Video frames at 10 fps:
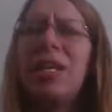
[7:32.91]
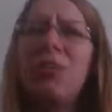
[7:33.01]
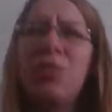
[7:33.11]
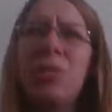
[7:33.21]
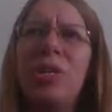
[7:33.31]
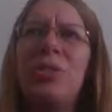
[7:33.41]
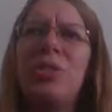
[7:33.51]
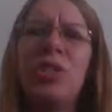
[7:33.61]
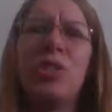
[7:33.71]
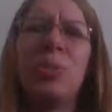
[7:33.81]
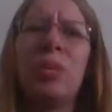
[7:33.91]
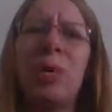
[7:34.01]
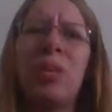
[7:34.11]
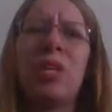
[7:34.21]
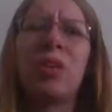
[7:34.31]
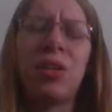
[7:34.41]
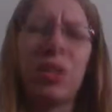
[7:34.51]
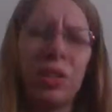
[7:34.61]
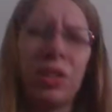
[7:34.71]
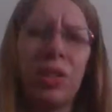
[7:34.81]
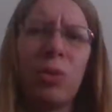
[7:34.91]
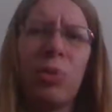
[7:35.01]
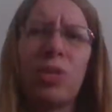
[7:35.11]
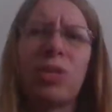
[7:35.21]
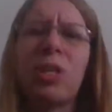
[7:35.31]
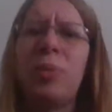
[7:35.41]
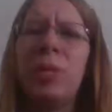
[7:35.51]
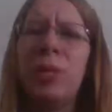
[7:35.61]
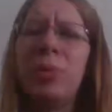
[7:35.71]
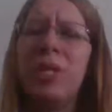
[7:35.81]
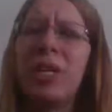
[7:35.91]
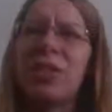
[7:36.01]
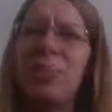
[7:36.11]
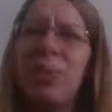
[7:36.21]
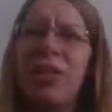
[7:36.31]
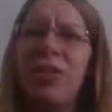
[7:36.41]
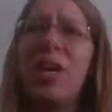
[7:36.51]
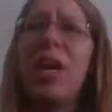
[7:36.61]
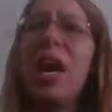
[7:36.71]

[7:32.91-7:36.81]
The few places she told me about that are currently open or coming open next month